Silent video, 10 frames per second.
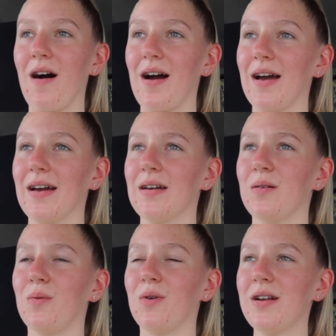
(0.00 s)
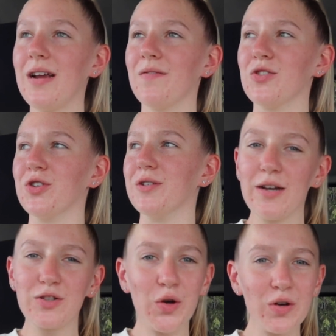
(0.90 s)
What did I even do? It
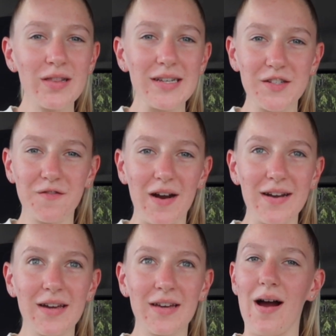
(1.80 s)
was called a Liz Frank.